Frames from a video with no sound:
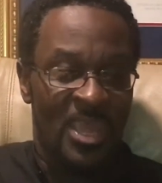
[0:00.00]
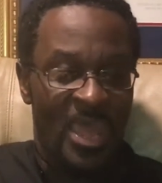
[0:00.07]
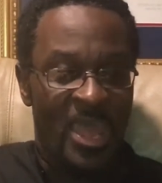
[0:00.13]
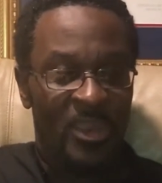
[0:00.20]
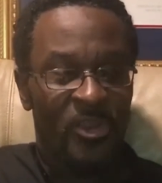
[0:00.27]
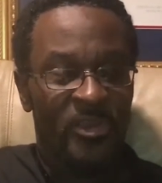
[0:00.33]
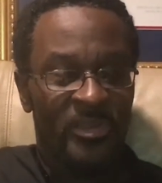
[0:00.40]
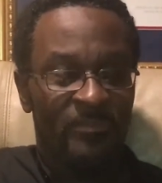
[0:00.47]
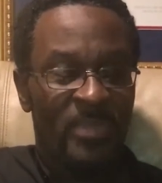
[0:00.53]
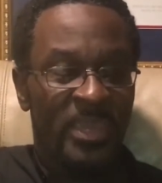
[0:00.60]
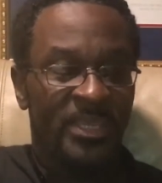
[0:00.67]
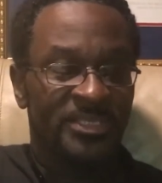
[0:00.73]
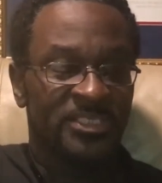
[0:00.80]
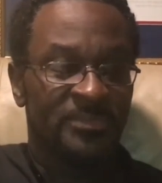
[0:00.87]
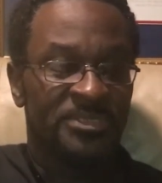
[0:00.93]
I heard him
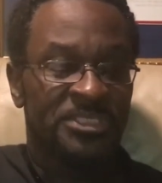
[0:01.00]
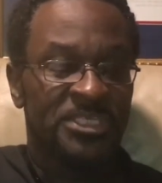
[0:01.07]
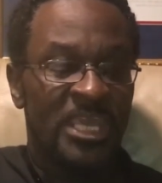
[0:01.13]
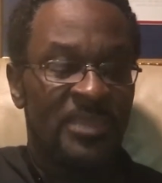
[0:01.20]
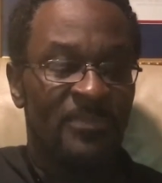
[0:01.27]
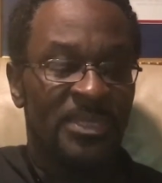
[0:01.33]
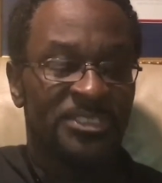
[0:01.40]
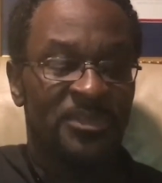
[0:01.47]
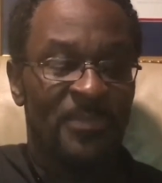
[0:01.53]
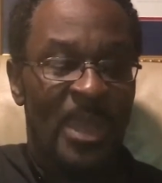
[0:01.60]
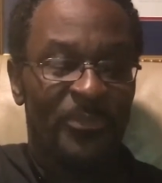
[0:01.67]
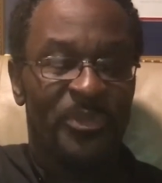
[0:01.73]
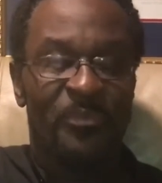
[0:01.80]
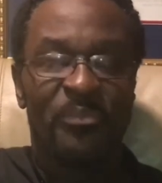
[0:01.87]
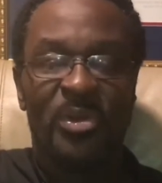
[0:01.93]
making some statements
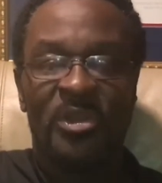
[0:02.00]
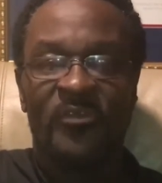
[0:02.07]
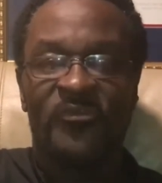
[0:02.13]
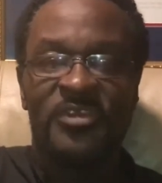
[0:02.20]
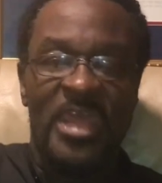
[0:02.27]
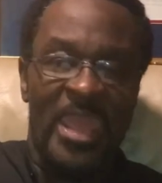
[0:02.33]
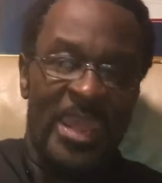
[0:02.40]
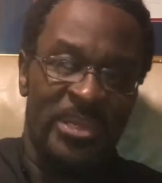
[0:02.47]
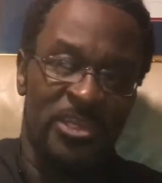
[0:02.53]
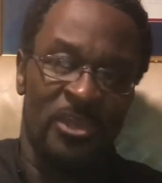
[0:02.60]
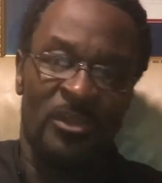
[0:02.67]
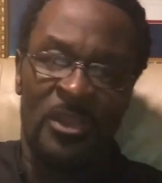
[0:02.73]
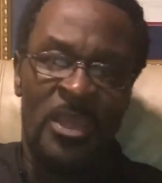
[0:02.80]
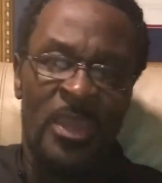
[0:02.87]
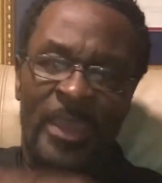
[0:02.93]
about the book of
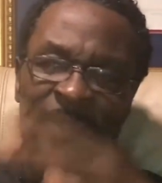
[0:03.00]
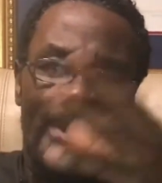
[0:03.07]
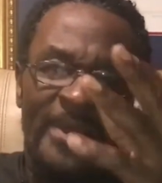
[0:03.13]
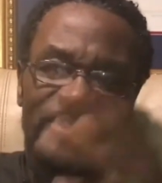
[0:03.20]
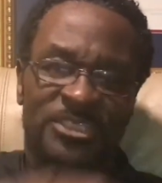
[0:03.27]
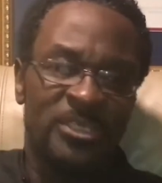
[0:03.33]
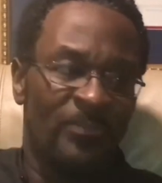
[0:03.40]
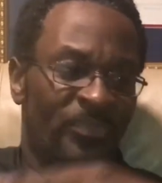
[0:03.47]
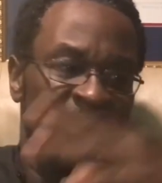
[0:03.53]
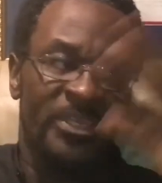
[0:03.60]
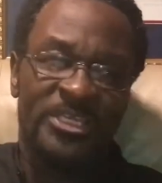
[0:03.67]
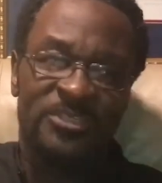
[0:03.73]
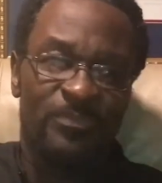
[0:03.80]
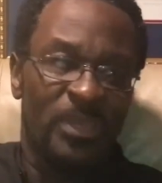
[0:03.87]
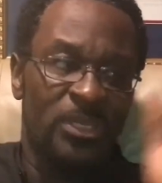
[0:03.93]
Daniel, and that's something
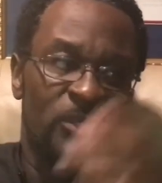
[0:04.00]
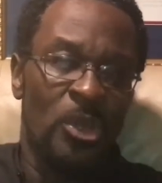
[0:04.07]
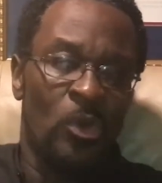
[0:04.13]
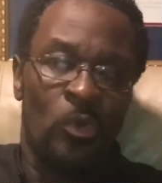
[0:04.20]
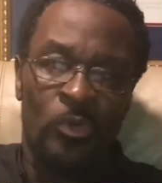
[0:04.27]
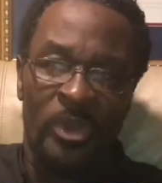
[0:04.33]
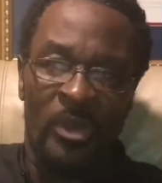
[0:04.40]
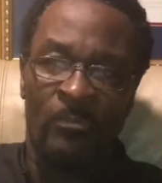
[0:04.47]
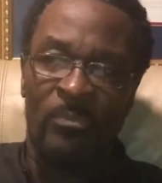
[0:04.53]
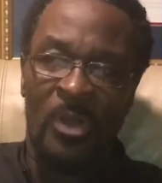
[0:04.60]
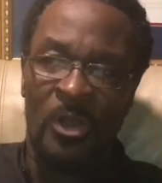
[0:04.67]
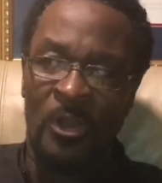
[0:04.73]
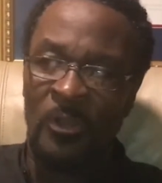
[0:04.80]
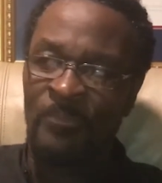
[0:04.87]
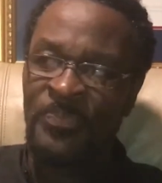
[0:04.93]
that's been known
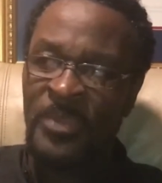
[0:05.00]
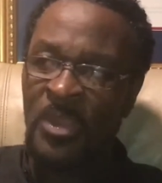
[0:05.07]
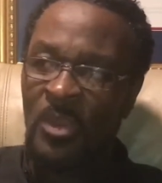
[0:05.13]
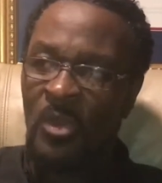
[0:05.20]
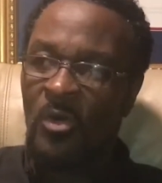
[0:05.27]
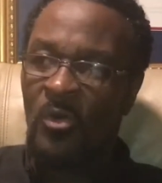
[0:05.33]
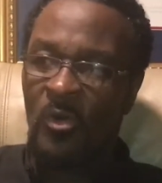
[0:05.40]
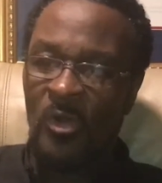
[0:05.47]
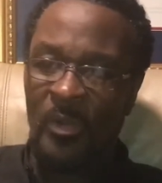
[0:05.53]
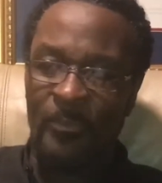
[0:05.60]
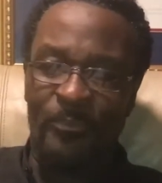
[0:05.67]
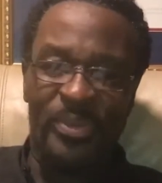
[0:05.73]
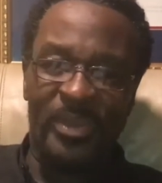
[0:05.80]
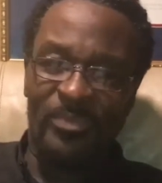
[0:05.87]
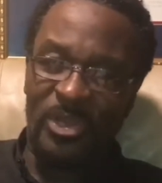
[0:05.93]
among
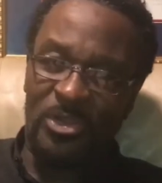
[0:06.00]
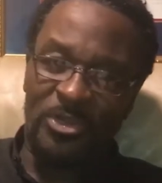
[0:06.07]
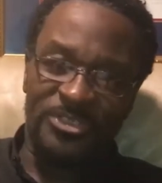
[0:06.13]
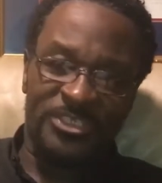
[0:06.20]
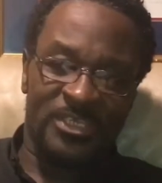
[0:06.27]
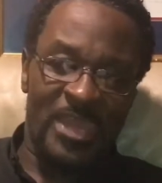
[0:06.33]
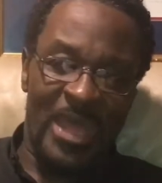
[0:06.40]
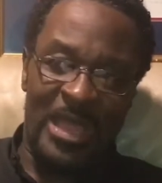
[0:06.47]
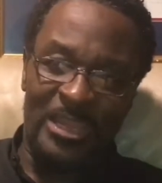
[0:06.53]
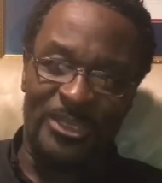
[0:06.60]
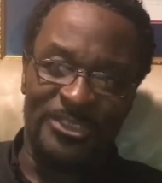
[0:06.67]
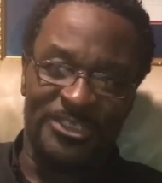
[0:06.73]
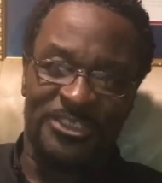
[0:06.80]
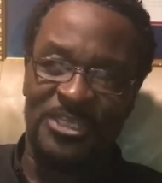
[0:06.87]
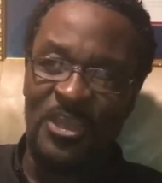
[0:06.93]
biblical
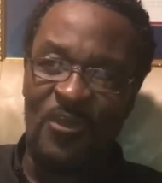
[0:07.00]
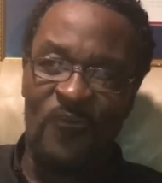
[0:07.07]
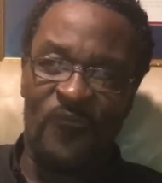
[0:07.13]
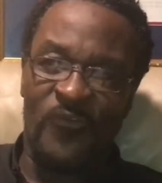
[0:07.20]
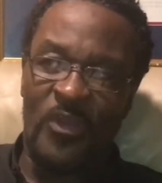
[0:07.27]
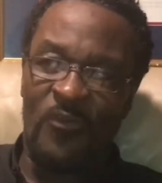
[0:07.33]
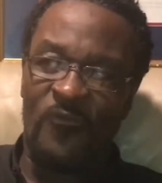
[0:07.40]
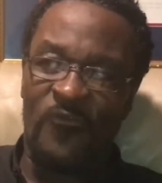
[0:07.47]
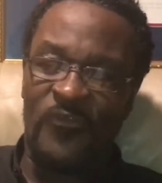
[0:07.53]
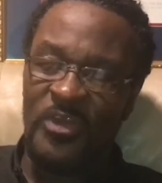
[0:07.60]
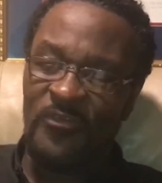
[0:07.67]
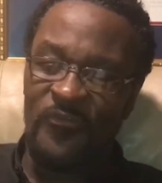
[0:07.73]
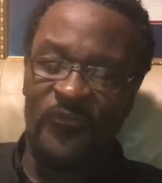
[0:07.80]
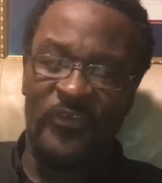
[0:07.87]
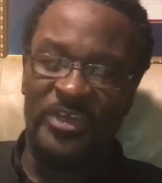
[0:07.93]
scholars
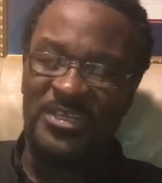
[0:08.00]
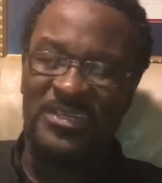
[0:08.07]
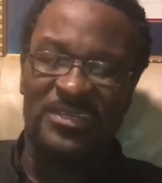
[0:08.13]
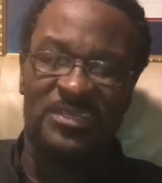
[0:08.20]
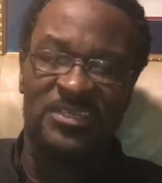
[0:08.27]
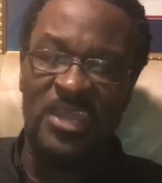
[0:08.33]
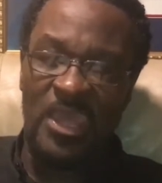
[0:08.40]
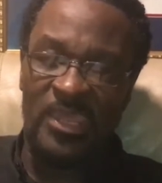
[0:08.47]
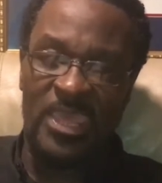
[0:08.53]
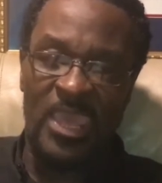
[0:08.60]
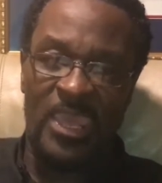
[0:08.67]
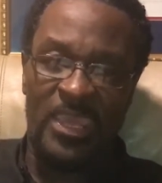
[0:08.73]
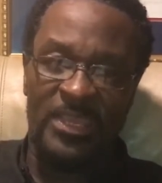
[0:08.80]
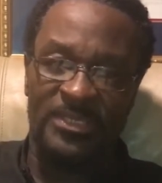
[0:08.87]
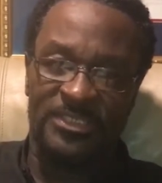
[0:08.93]
for
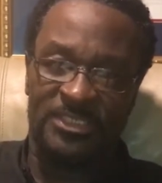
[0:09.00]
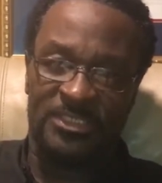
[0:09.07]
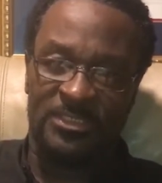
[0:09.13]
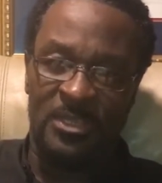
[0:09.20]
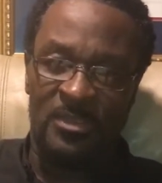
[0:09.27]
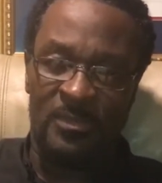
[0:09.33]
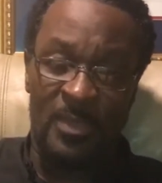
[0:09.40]
decades.